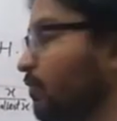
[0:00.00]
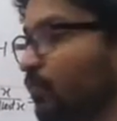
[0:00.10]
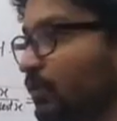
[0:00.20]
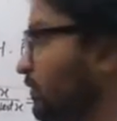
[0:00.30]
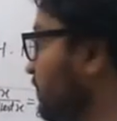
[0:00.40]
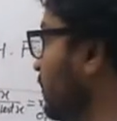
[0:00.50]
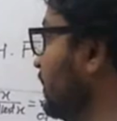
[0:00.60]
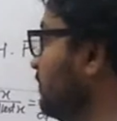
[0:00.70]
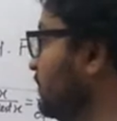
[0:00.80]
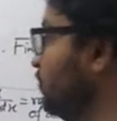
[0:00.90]
What
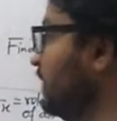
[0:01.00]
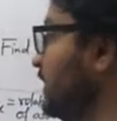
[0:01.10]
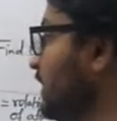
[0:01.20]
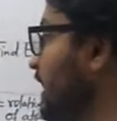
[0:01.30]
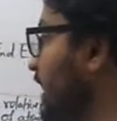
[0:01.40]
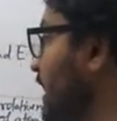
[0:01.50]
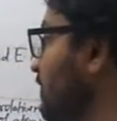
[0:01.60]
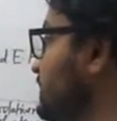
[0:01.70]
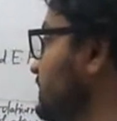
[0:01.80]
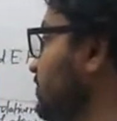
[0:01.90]
I will do here? I
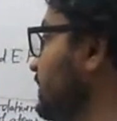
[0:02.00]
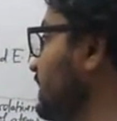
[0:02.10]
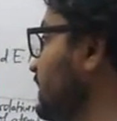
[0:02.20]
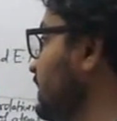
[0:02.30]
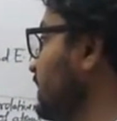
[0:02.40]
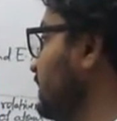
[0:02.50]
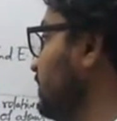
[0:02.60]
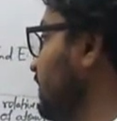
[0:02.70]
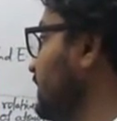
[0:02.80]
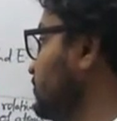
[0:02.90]
will simply
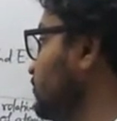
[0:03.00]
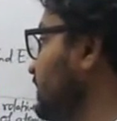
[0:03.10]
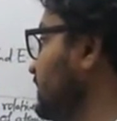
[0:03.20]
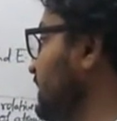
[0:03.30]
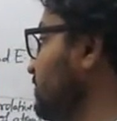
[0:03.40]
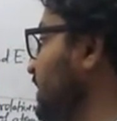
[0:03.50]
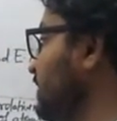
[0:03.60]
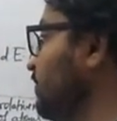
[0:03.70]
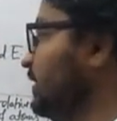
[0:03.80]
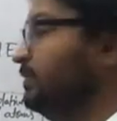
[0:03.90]
divide 20
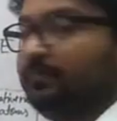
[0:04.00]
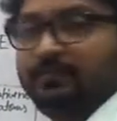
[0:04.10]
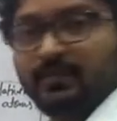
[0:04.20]
by 1.